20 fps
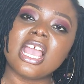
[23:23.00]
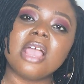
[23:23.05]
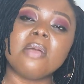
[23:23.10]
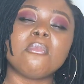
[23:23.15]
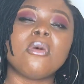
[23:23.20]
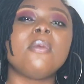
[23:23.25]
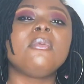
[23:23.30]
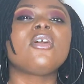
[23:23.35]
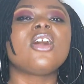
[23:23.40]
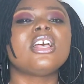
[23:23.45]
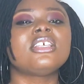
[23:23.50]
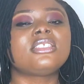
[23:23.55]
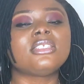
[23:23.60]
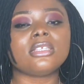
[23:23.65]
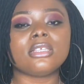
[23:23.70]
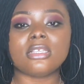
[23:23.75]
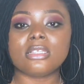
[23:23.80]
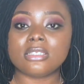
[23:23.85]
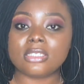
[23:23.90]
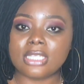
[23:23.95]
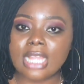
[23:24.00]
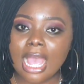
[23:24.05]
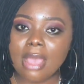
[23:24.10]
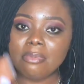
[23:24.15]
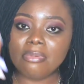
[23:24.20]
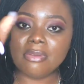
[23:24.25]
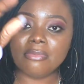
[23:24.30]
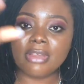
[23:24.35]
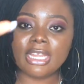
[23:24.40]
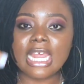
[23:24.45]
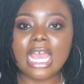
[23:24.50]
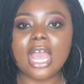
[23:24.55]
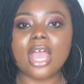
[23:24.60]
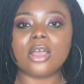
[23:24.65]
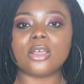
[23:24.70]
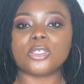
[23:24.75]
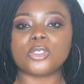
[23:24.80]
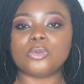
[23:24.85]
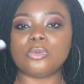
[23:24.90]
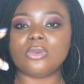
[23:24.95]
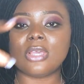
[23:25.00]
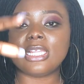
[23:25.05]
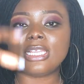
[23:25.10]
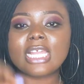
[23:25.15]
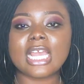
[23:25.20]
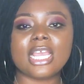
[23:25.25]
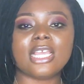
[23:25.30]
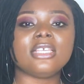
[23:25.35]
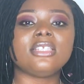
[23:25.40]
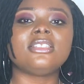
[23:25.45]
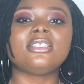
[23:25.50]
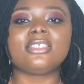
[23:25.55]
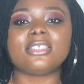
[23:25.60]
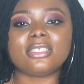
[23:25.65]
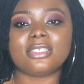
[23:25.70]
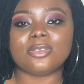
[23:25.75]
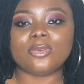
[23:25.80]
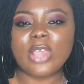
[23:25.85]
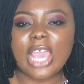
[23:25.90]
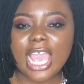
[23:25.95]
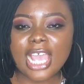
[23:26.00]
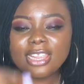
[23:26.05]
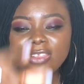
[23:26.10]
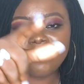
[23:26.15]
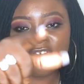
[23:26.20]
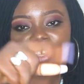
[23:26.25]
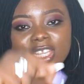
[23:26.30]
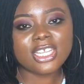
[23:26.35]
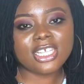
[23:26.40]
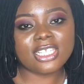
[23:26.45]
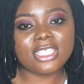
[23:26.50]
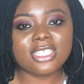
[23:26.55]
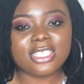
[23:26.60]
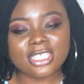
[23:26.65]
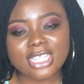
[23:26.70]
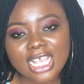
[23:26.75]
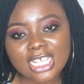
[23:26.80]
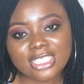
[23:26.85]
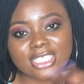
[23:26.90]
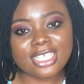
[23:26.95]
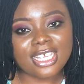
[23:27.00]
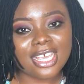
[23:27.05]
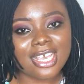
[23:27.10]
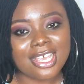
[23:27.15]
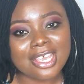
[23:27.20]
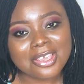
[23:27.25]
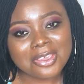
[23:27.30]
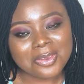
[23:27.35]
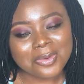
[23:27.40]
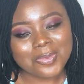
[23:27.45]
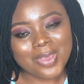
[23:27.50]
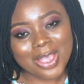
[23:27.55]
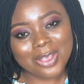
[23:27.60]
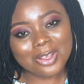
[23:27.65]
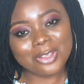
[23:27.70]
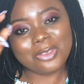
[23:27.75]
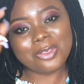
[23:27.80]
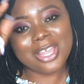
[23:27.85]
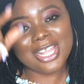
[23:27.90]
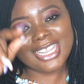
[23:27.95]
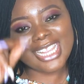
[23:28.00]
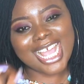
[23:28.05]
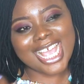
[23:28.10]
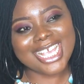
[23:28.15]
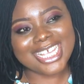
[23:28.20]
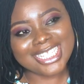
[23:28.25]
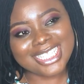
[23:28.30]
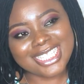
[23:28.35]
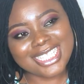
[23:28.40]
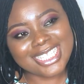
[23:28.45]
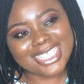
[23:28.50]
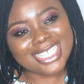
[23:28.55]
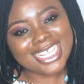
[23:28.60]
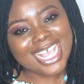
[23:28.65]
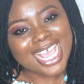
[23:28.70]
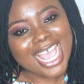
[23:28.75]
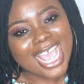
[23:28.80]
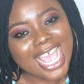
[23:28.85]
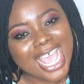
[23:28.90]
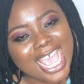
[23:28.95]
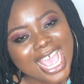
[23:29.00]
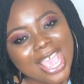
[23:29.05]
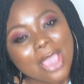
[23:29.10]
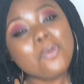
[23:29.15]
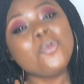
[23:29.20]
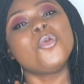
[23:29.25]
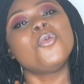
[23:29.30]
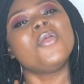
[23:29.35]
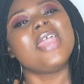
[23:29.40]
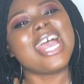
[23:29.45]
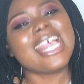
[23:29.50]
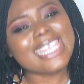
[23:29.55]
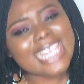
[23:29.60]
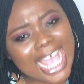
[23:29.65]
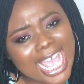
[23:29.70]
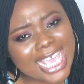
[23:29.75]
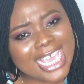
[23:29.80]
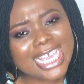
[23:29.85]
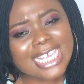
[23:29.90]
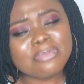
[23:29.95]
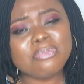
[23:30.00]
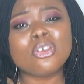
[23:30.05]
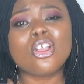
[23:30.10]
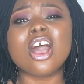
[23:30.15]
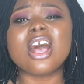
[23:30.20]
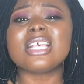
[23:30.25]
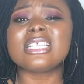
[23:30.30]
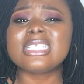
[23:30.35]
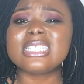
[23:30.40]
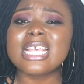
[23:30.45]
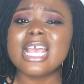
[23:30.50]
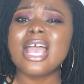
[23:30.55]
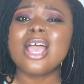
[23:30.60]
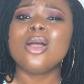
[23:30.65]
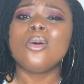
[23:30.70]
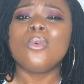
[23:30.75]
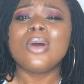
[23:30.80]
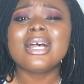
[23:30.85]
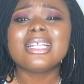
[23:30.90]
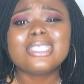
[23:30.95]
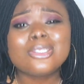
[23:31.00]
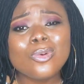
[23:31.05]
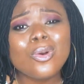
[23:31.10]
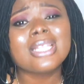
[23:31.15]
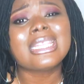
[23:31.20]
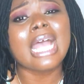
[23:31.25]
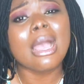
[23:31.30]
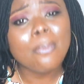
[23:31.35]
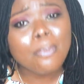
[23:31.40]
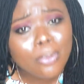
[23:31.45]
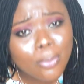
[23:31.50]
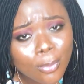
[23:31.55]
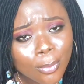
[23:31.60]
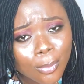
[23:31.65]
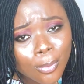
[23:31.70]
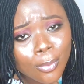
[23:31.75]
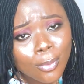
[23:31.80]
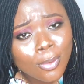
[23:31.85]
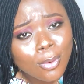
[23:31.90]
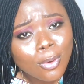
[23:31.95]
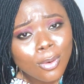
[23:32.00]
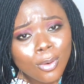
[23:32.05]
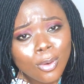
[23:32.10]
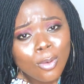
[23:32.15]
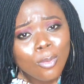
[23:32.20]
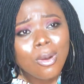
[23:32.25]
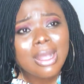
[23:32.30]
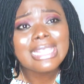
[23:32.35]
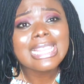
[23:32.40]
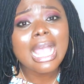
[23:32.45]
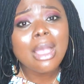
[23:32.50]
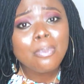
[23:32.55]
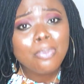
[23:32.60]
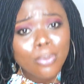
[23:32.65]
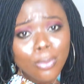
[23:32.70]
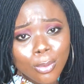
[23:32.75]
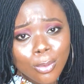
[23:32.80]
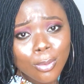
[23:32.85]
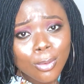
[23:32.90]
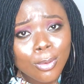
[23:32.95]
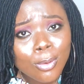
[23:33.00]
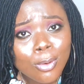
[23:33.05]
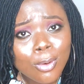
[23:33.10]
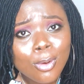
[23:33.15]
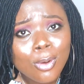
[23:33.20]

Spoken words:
But because that big brother house, we enter it. We are entering it next year. We are going to enter it. We will enter it because what happened? What happened?